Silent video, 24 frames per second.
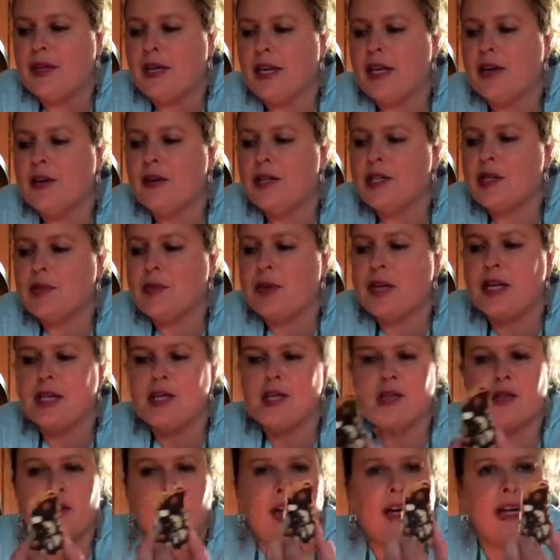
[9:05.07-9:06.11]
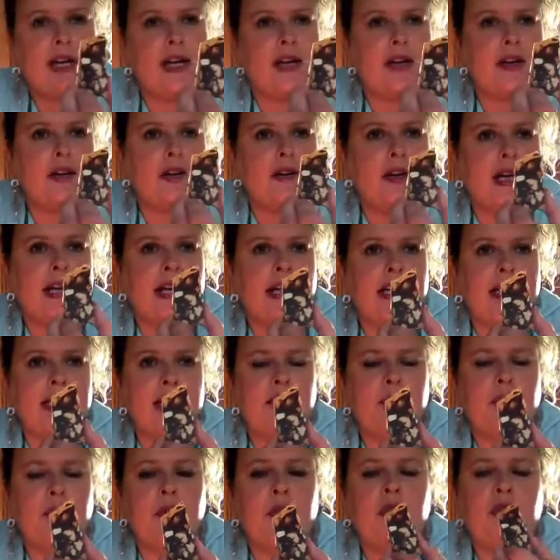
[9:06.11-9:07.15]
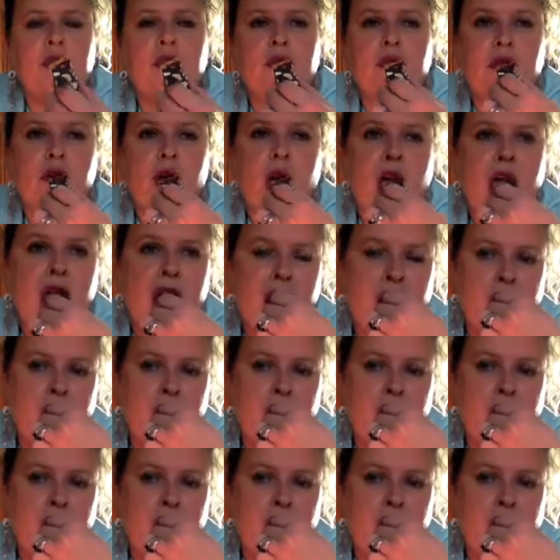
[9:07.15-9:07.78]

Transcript: Here is the piece right here. It is beautiful.